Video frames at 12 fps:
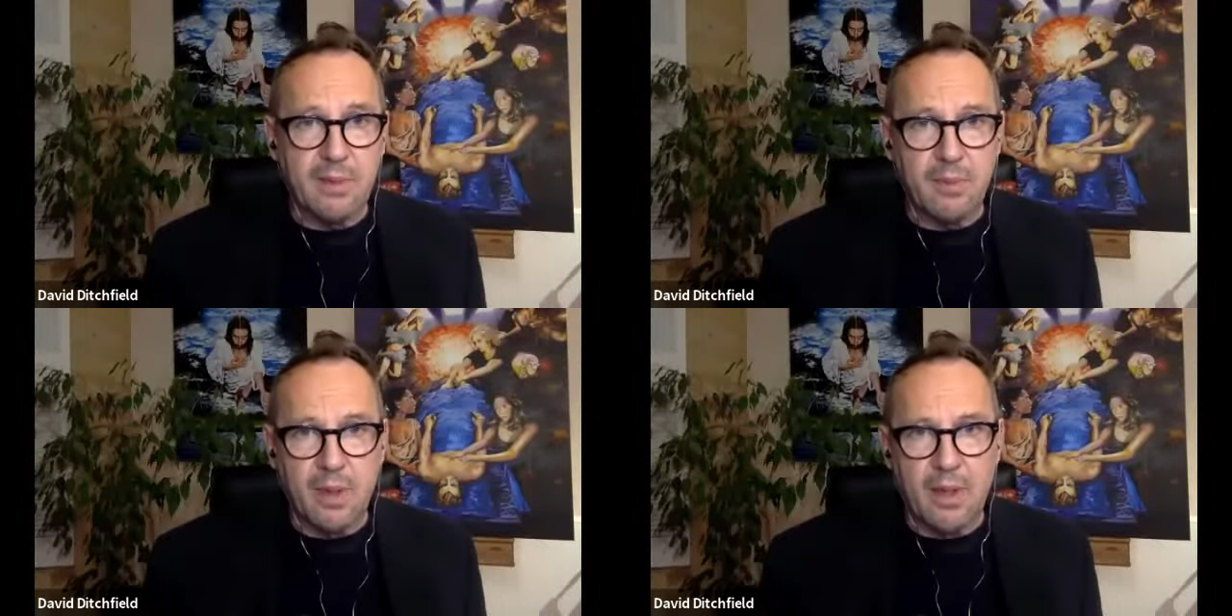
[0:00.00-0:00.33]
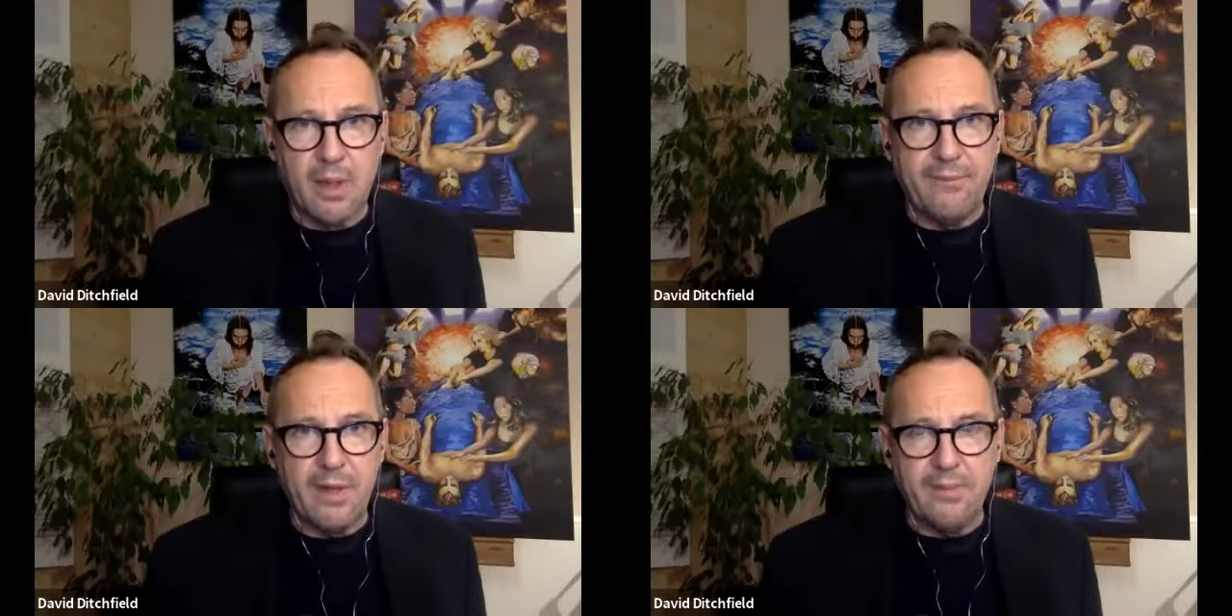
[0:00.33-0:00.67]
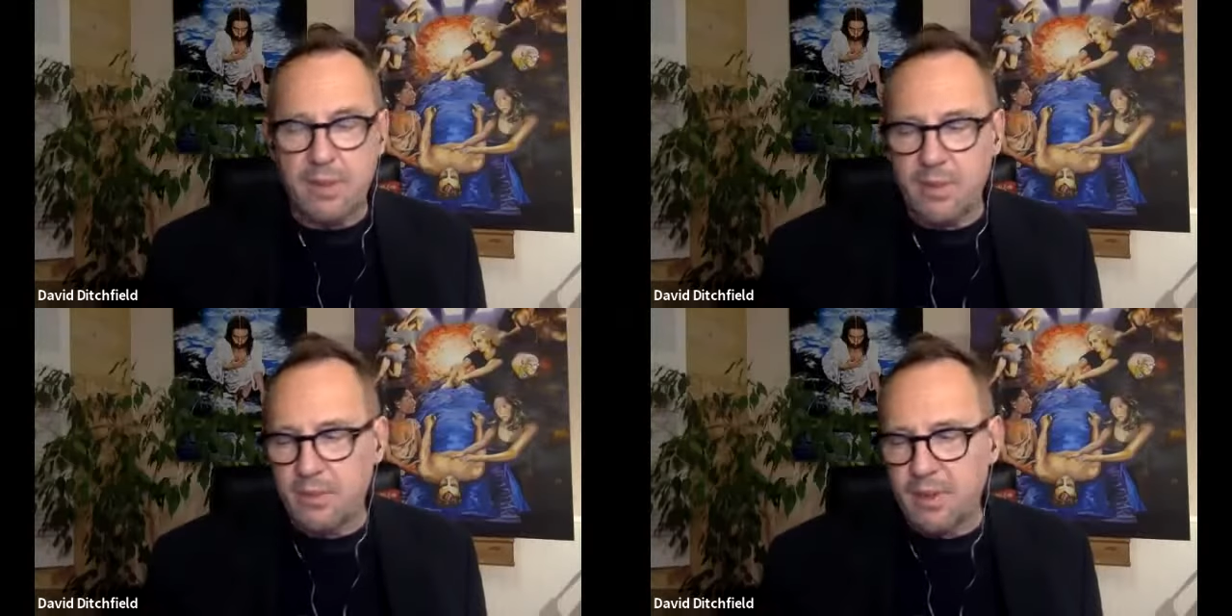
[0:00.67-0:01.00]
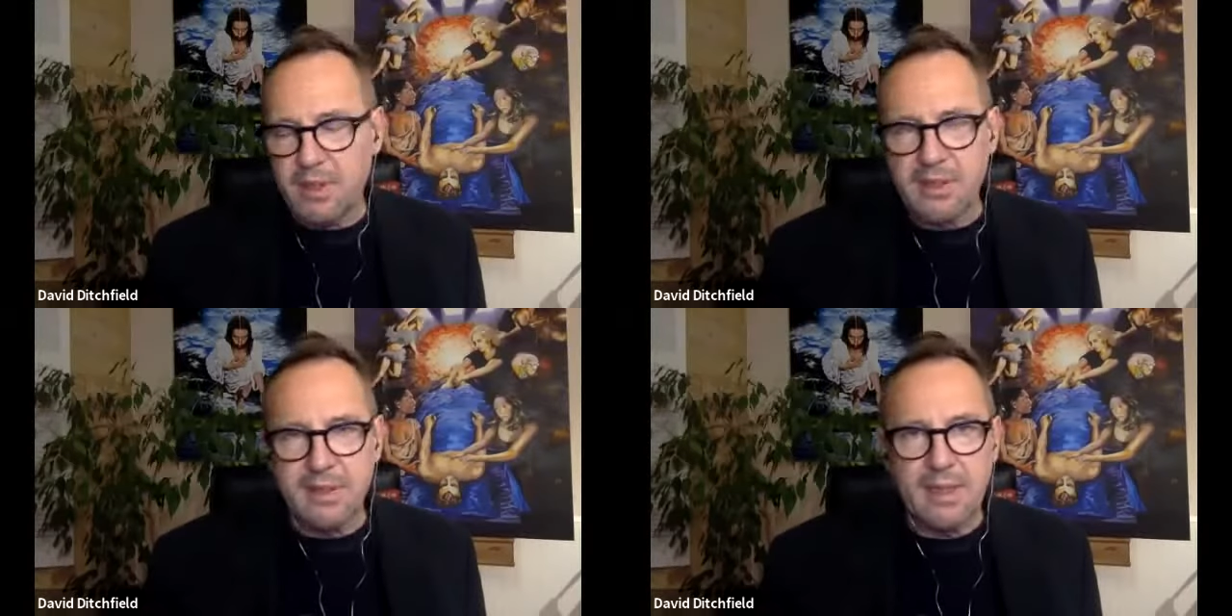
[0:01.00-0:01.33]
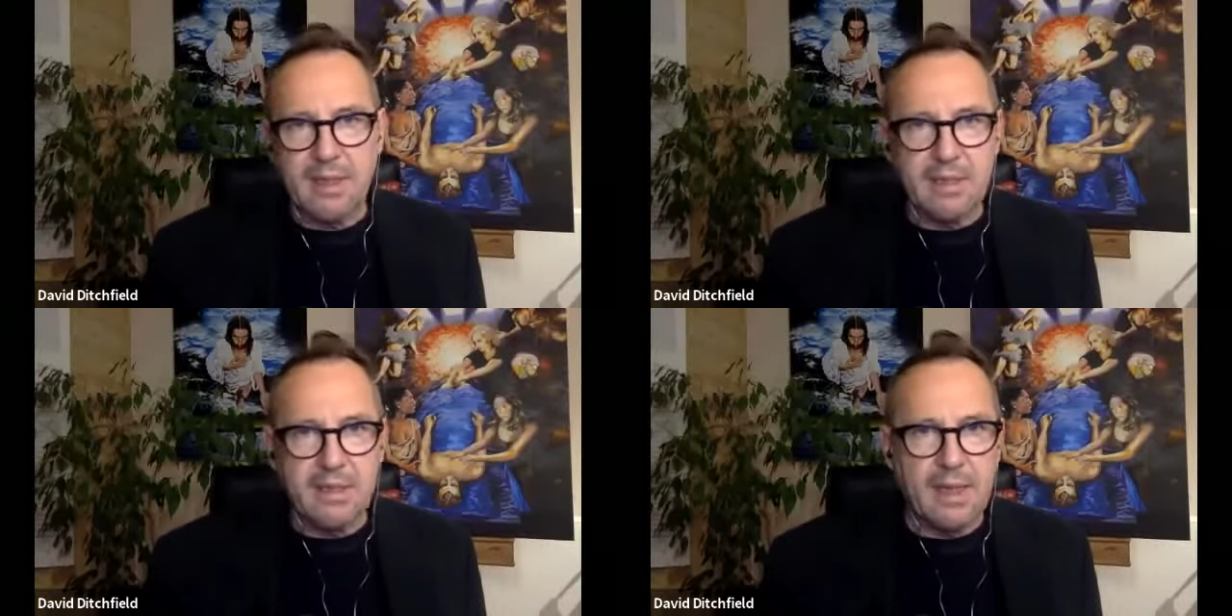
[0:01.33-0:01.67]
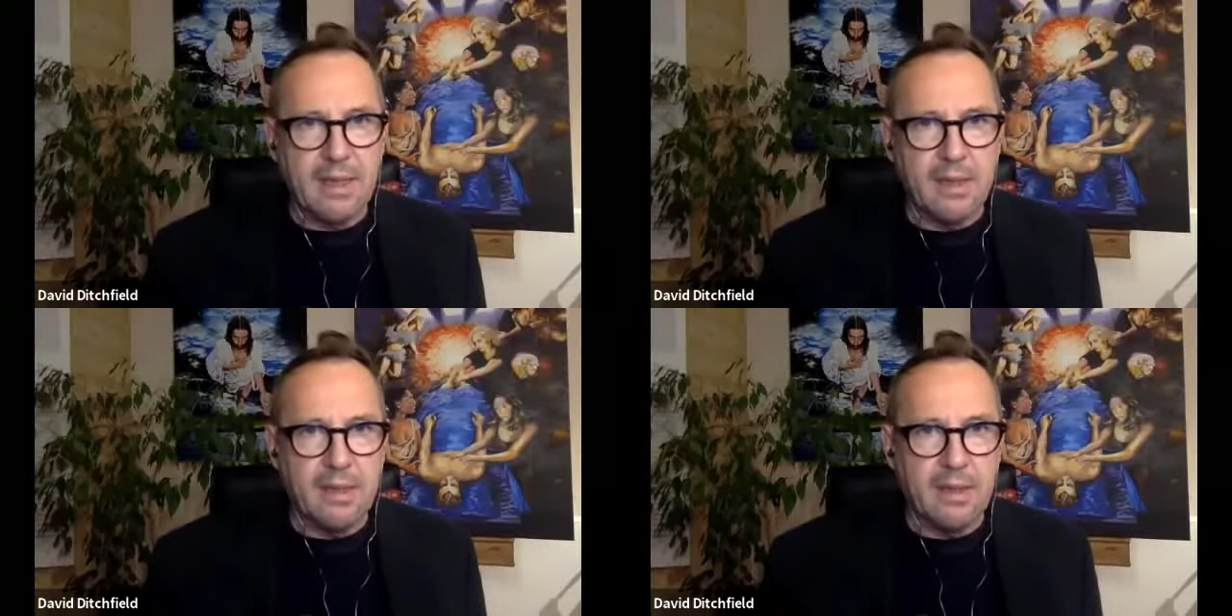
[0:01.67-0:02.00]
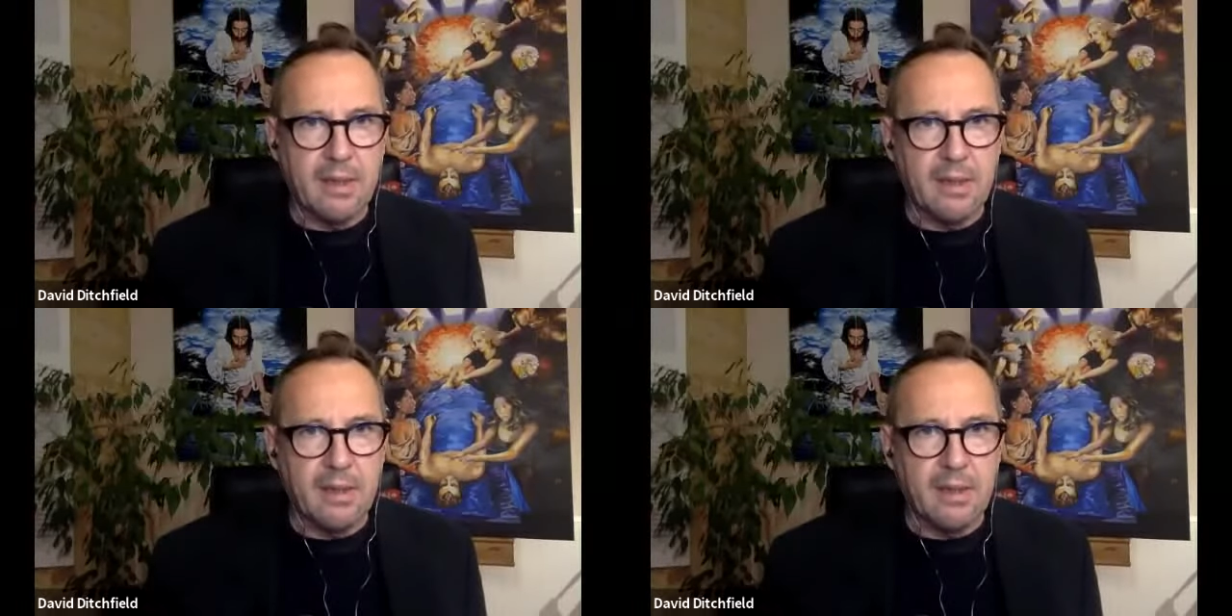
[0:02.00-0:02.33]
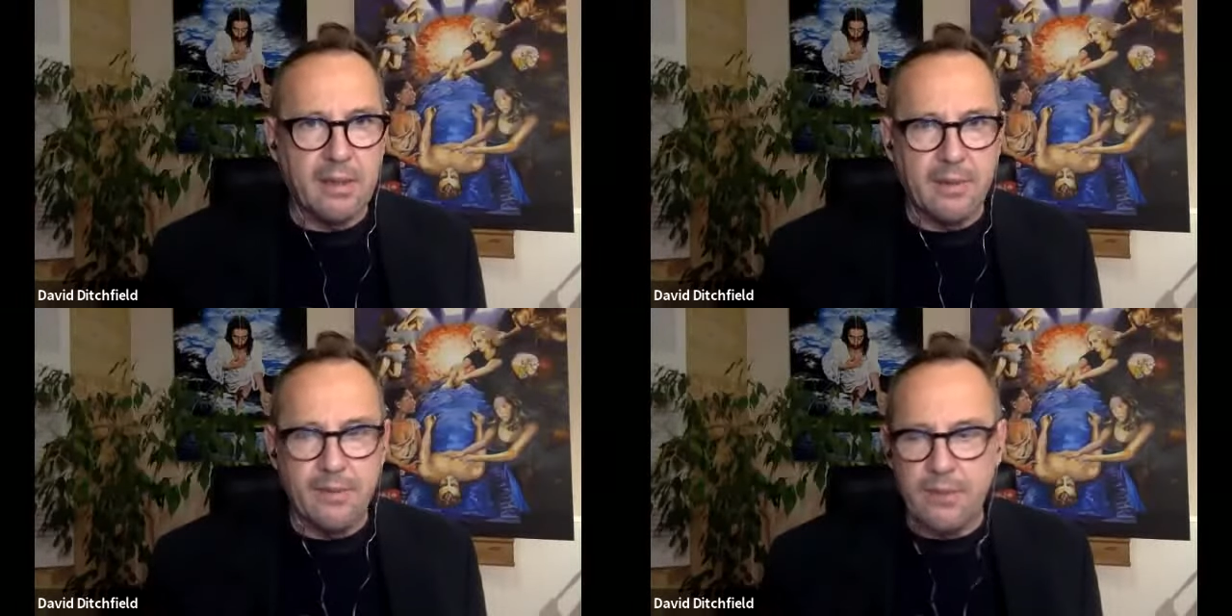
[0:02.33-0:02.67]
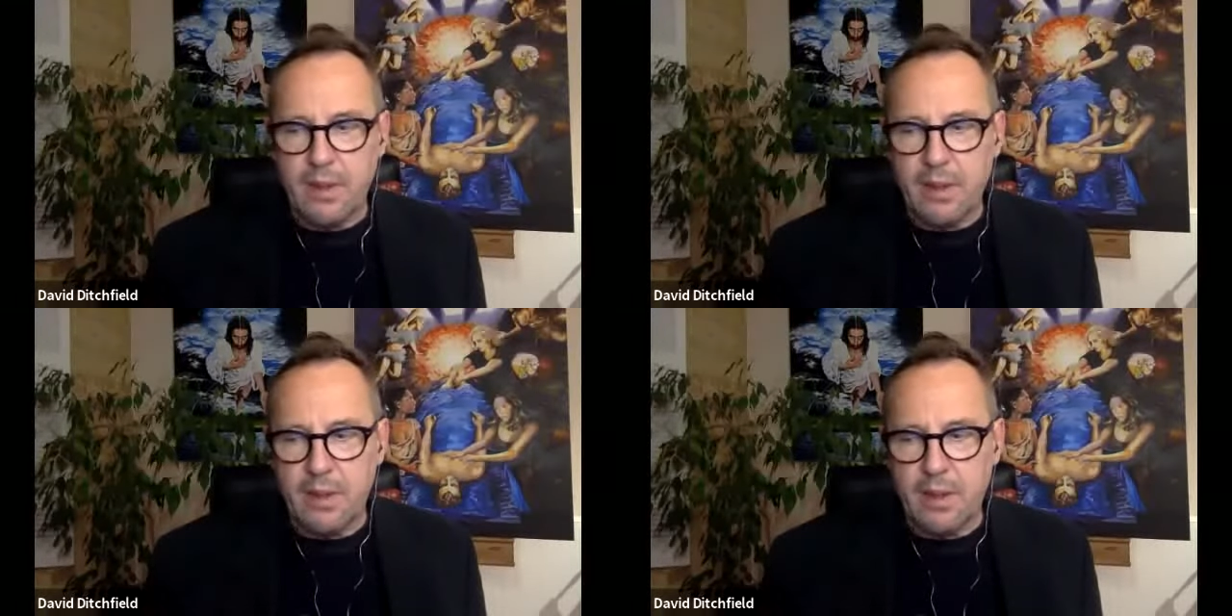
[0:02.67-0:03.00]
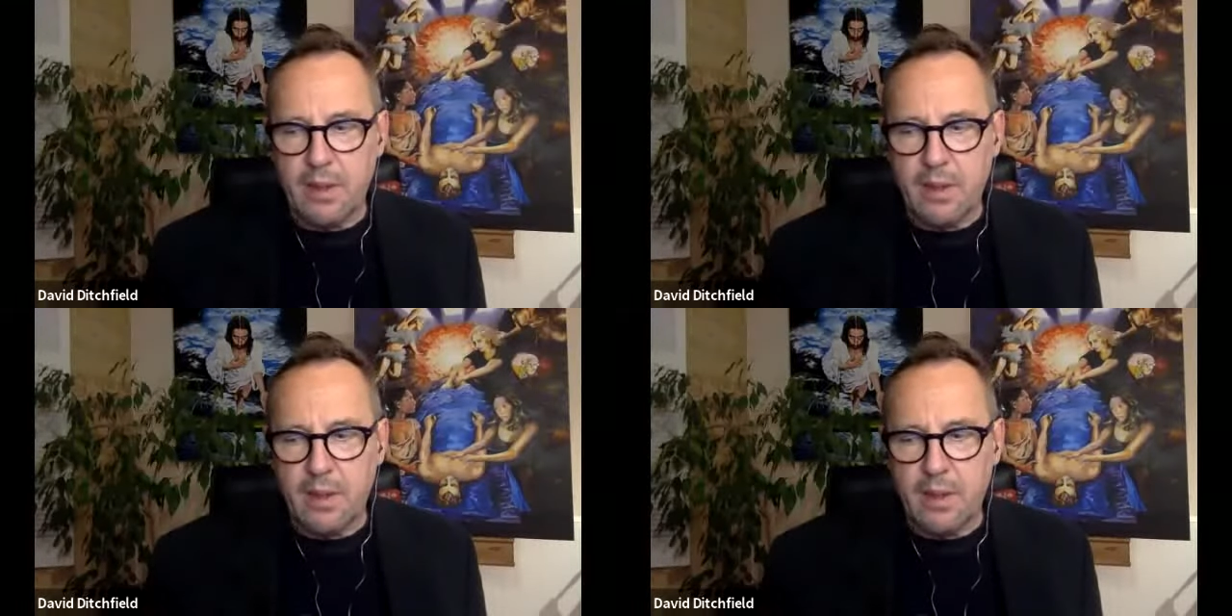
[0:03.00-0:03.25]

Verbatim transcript: But in my mother's state, she had a a, a,